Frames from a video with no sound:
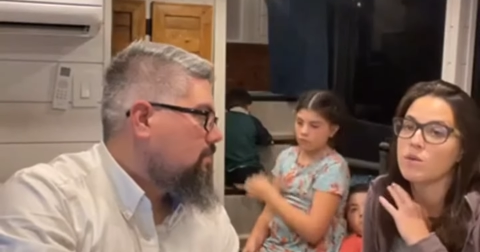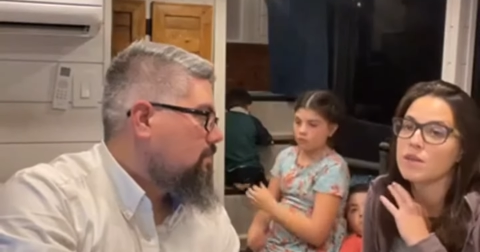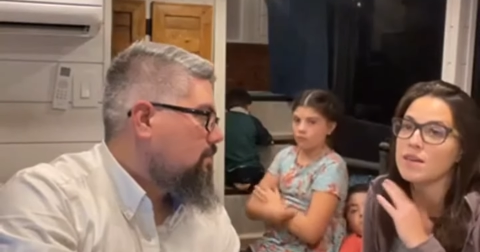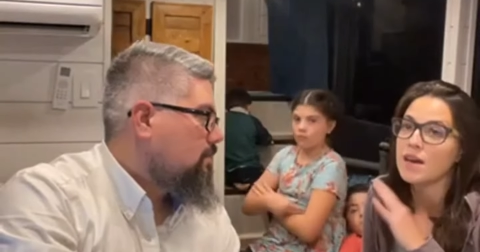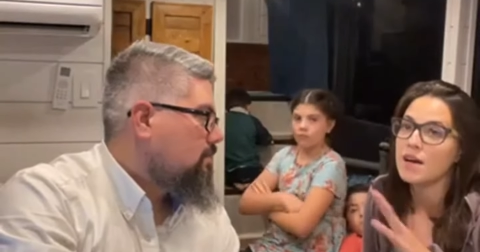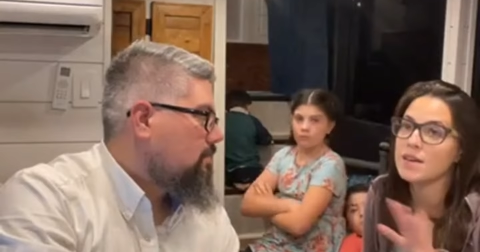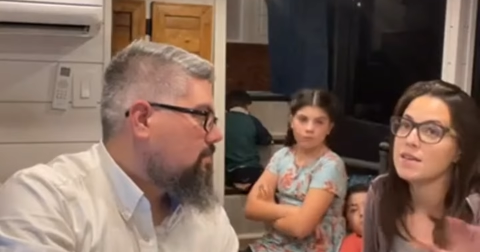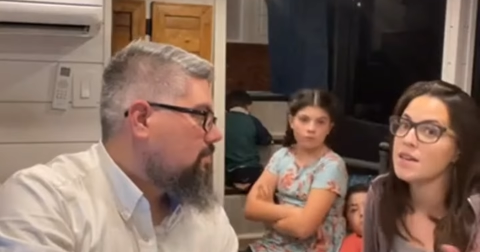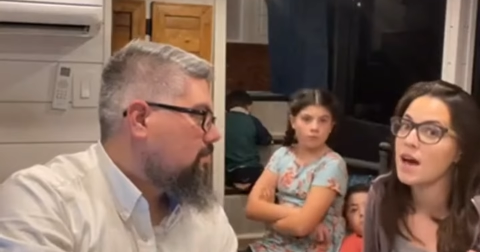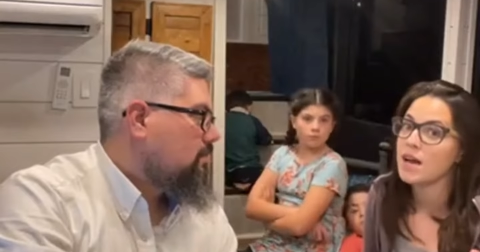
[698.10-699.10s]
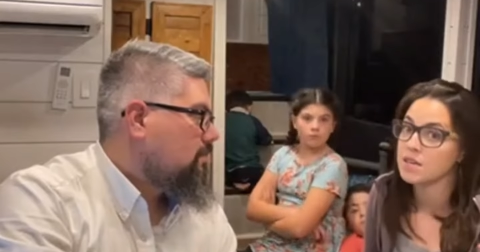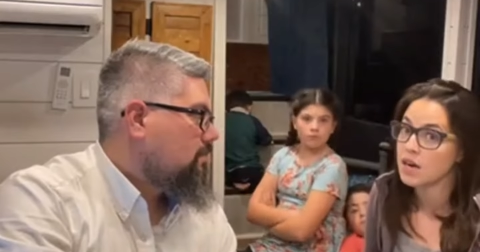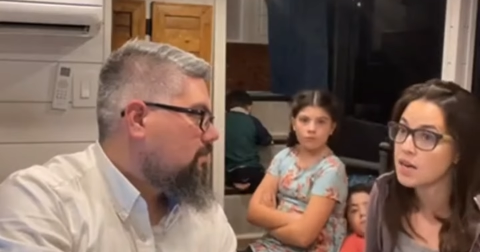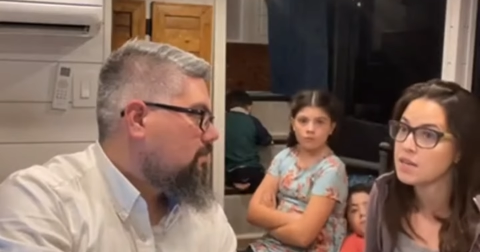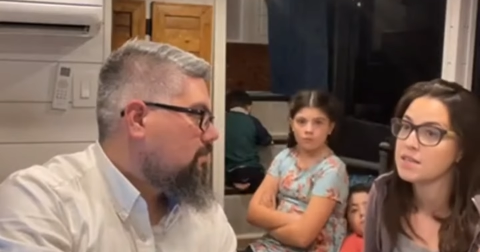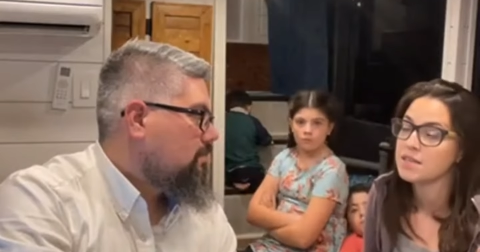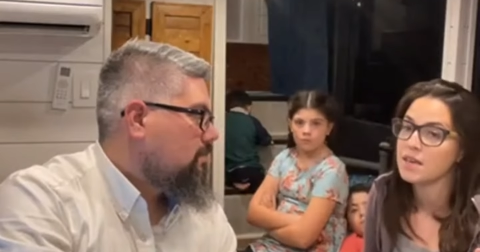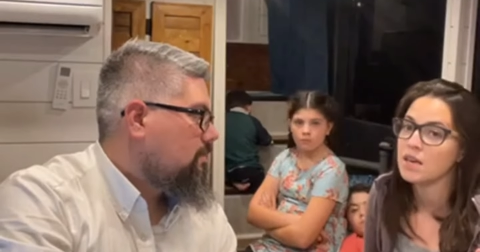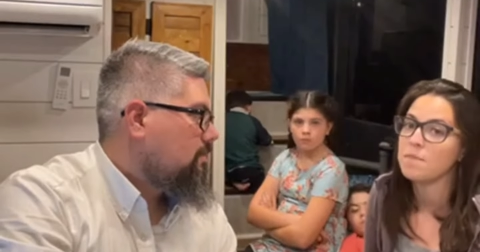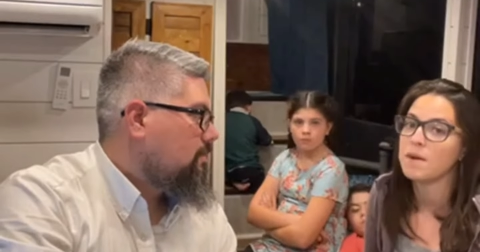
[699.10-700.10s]
Speaker 1: was a ton to
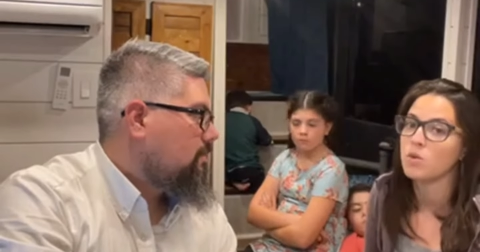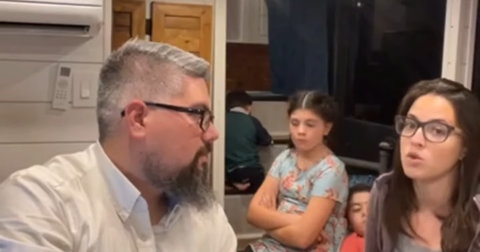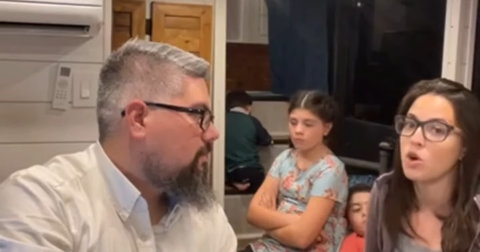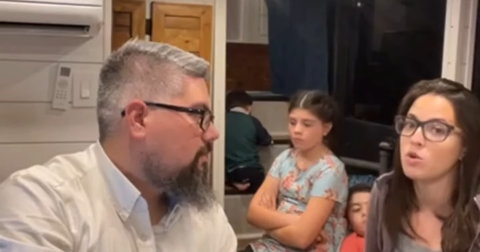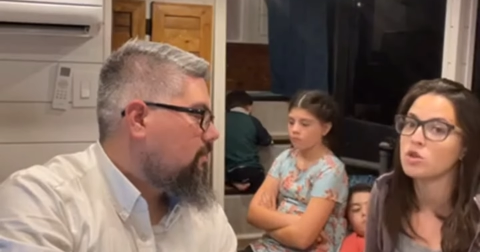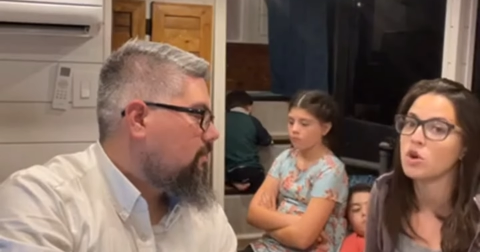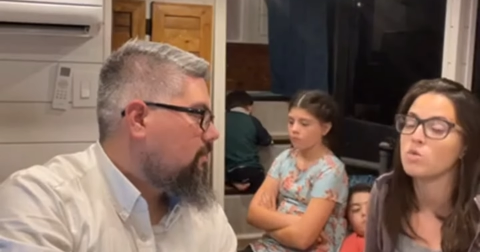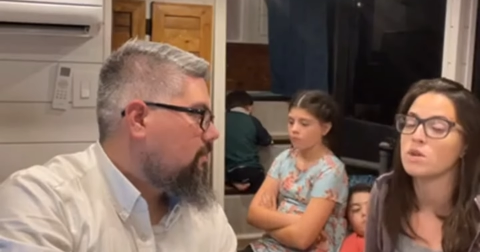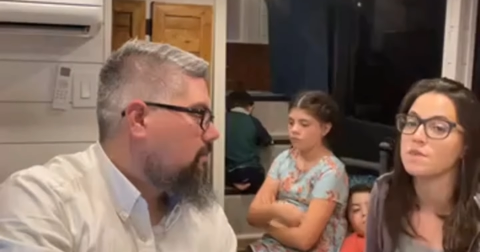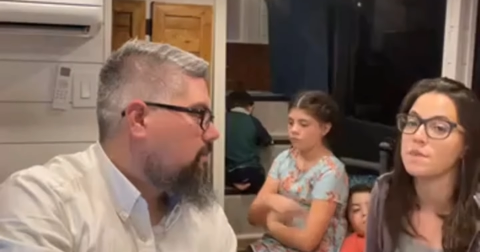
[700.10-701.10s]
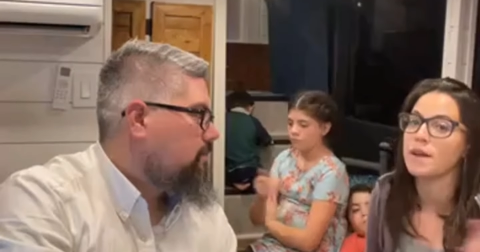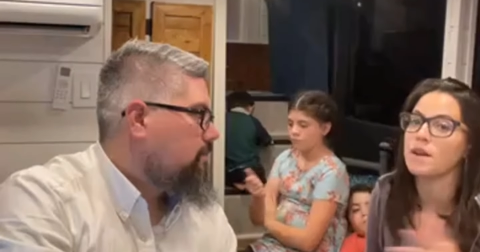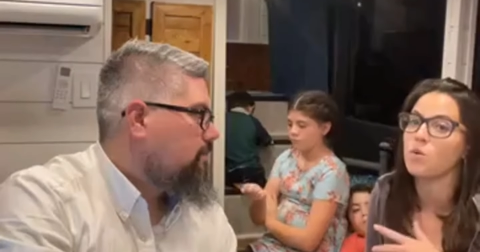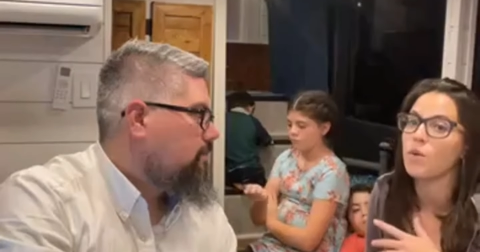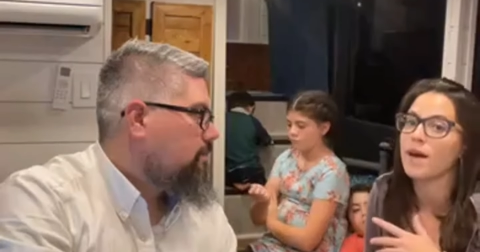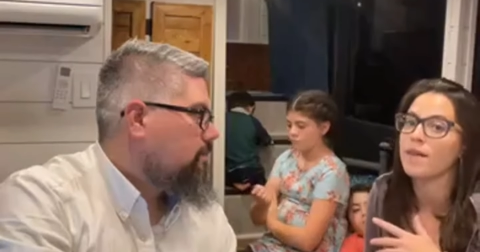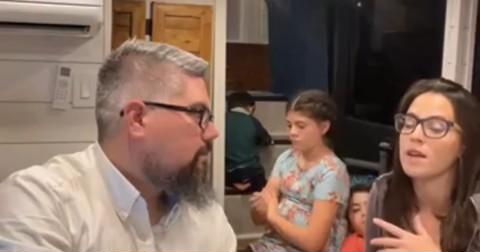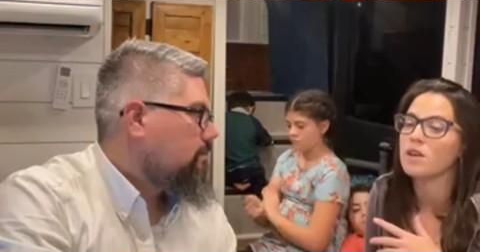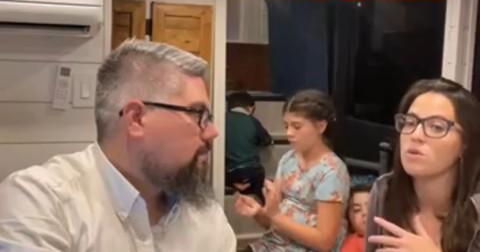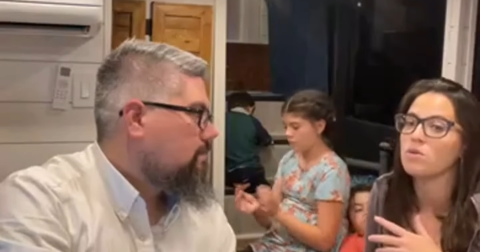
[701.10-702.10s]
see, but it was also displayed in a way that
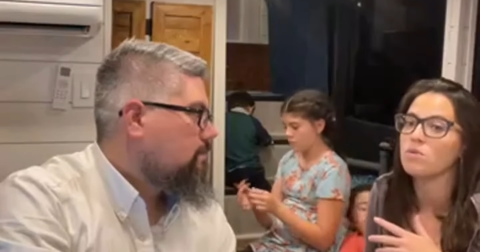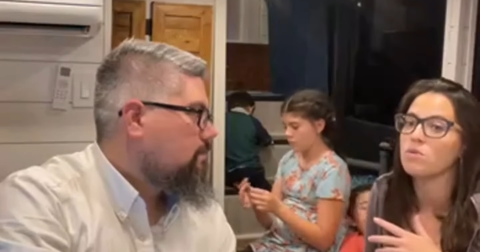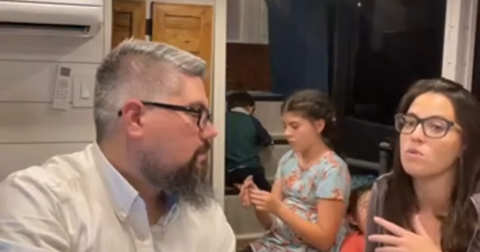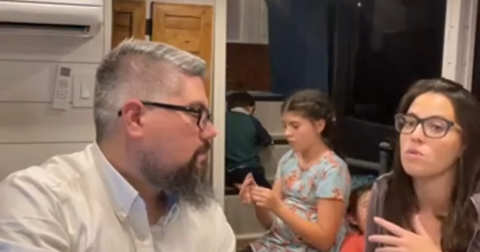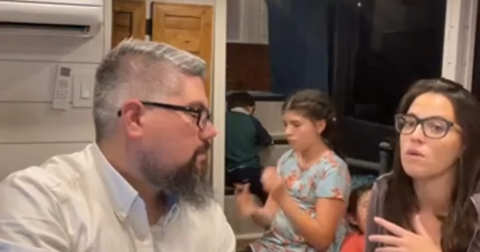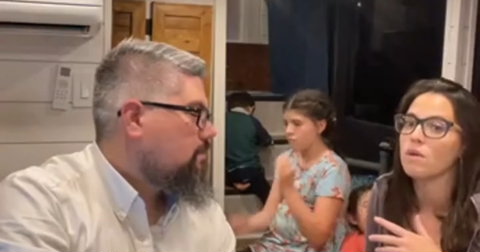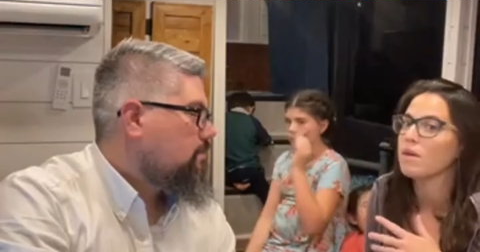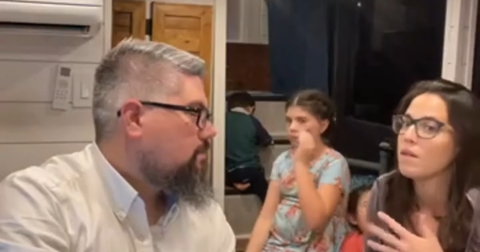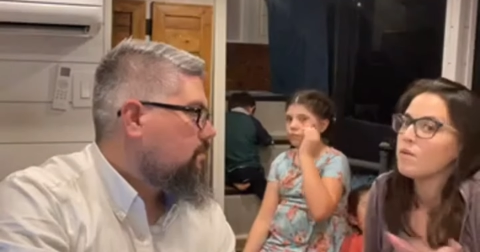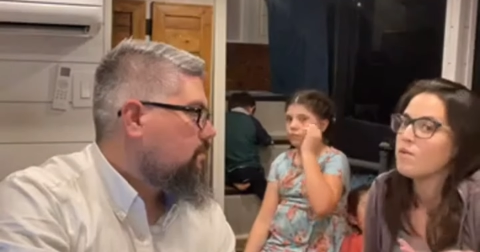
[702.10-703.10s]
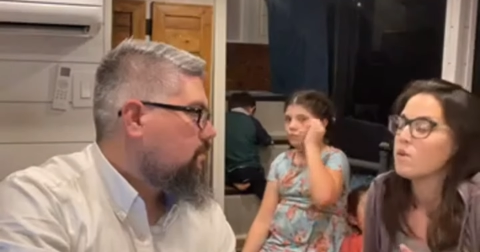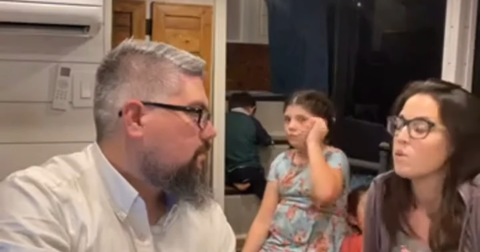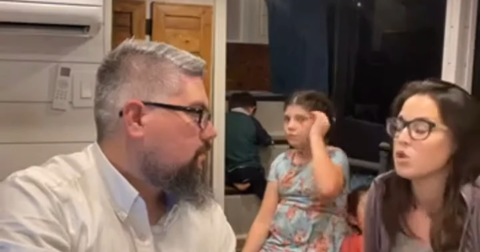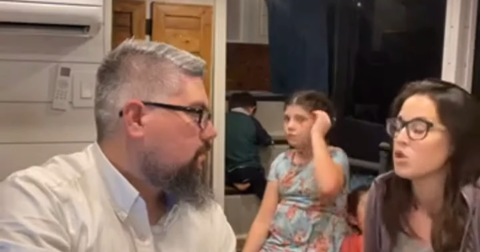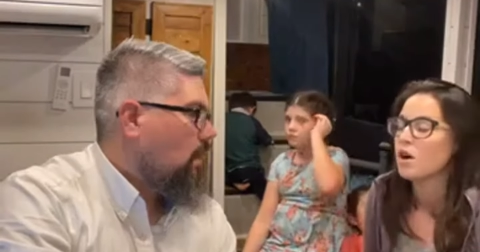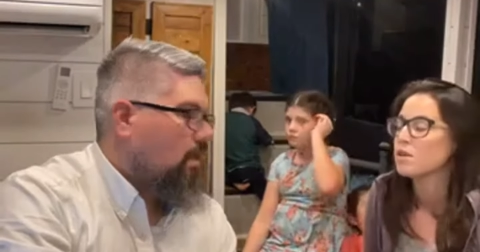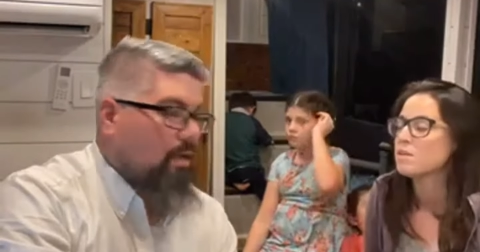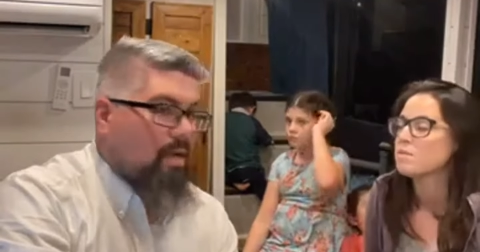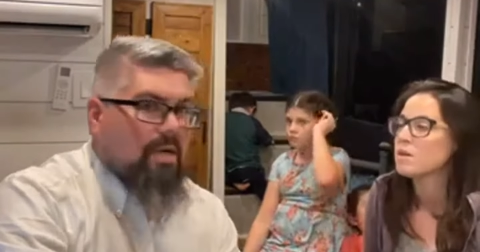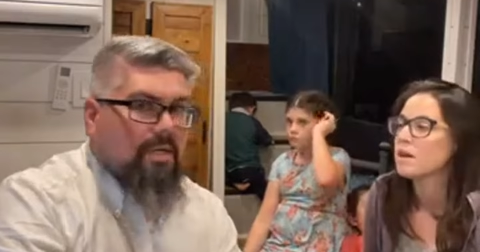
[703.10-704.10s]
you. It was just awesome.
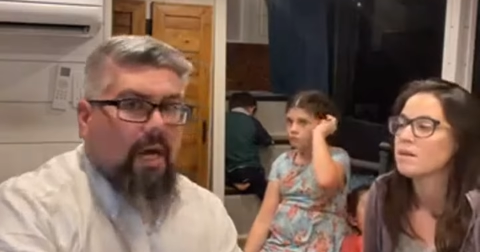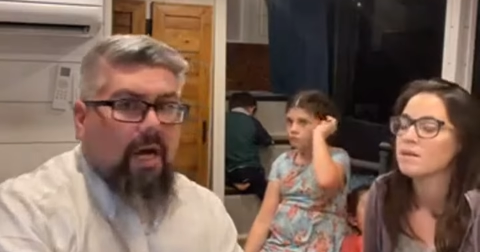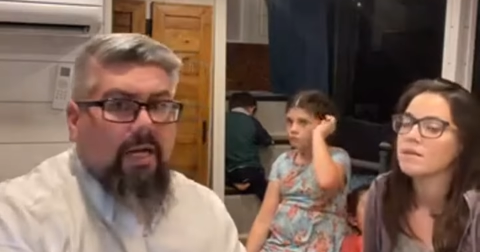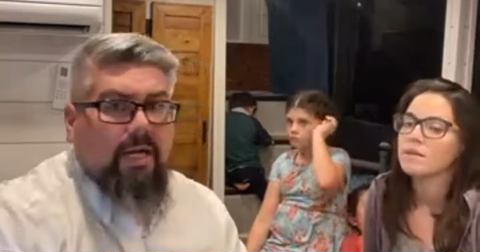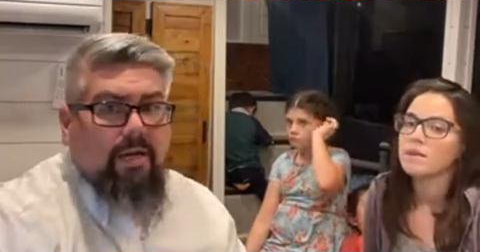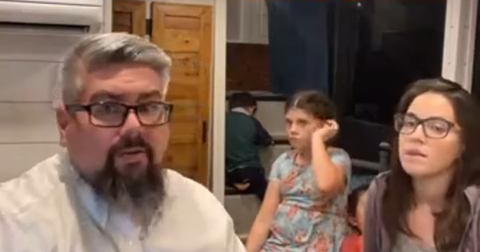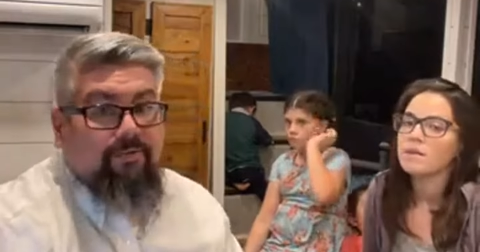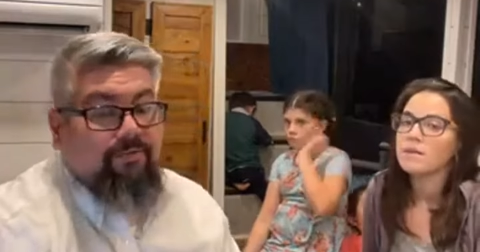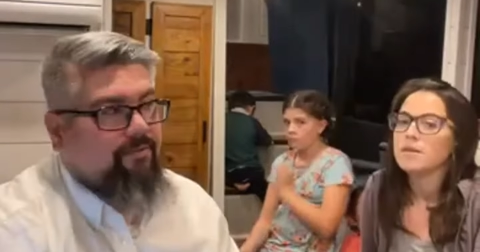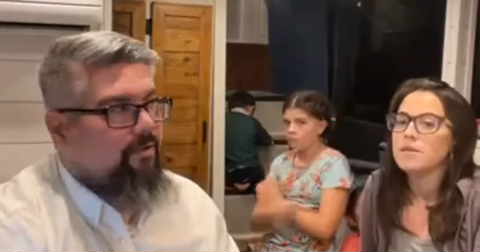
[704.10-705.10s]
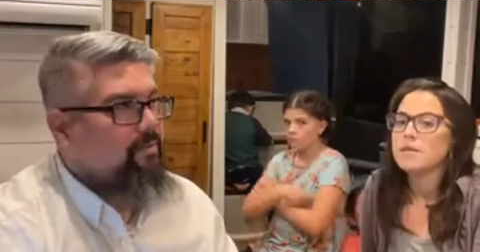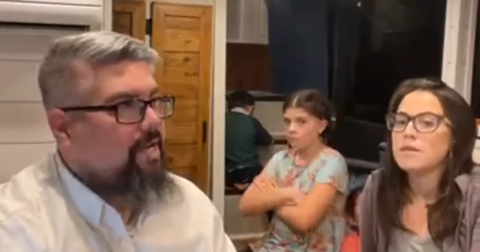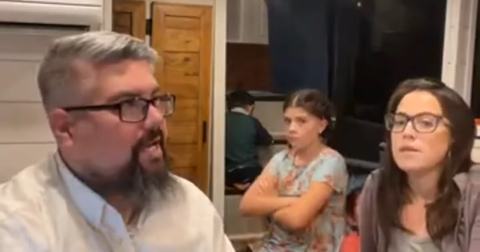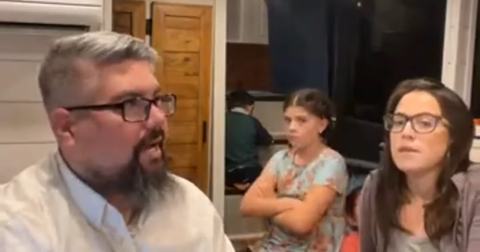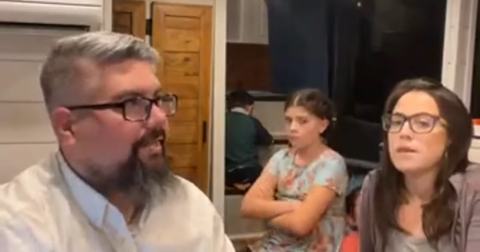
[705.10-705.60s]
Speaker 2: Yeah. Yeah, and for me, I